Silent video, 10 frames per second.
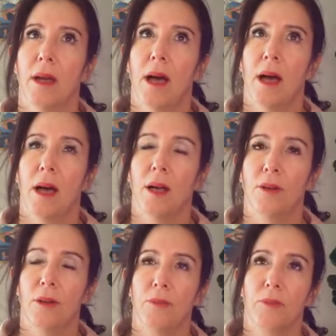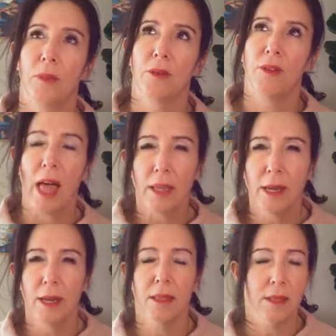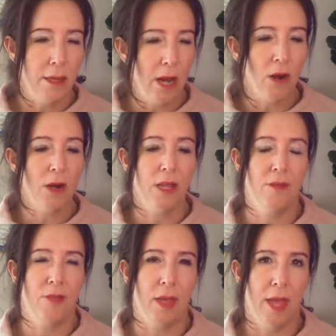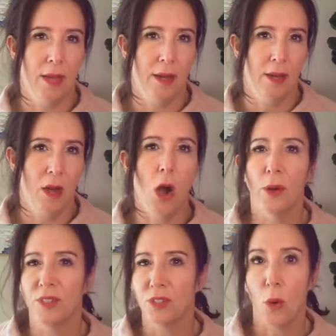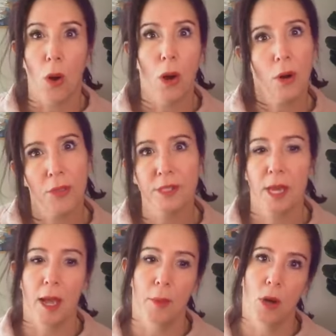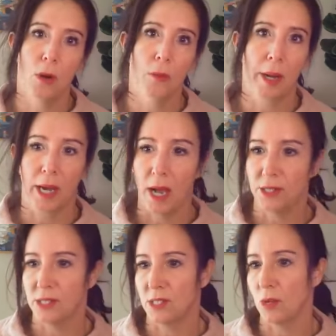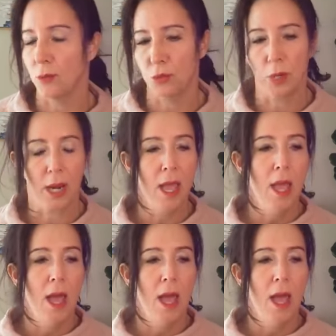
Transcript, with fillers: uh, validating the narrative that, oh, it's so hard all the time. Oh my gosh, it's so much work.